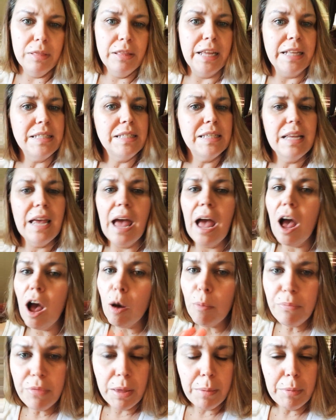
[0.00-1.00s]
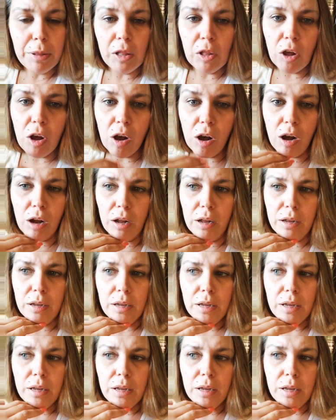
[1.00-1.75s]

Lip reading: Let's help them along.